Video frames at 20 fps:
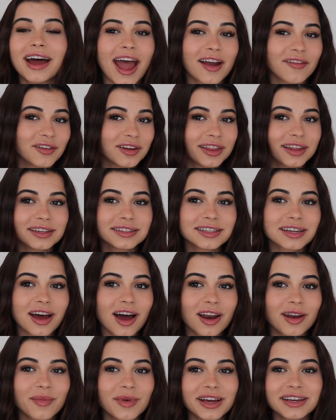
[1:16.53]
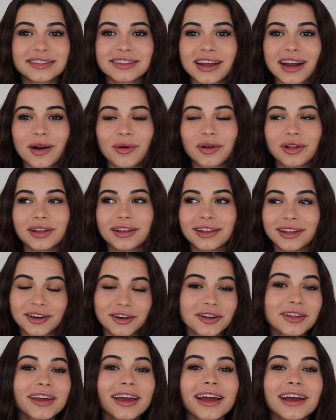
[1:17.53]
everything's anonymous, and I will
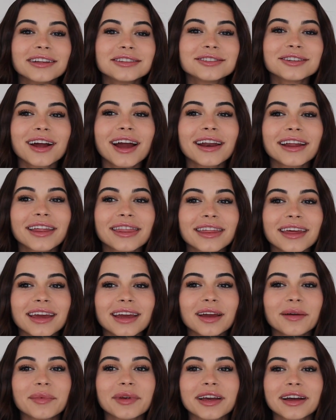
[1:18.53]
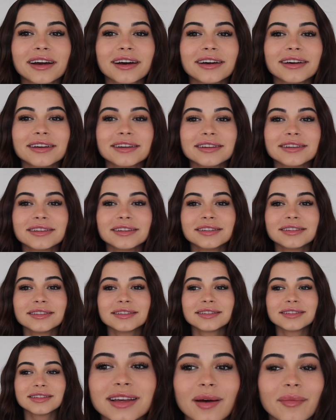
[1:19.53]
literally answer anything
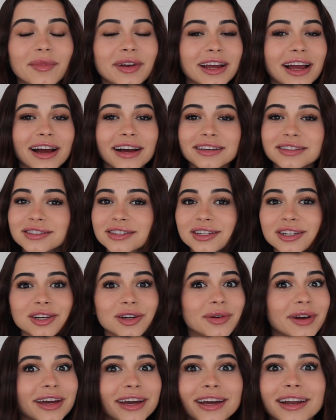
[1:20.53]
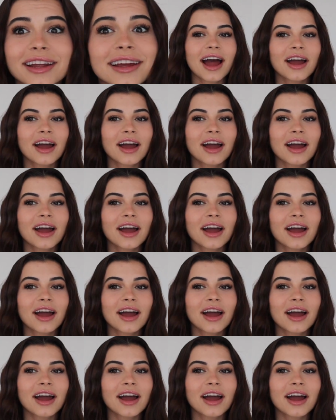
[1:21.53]
because somebody has to do it.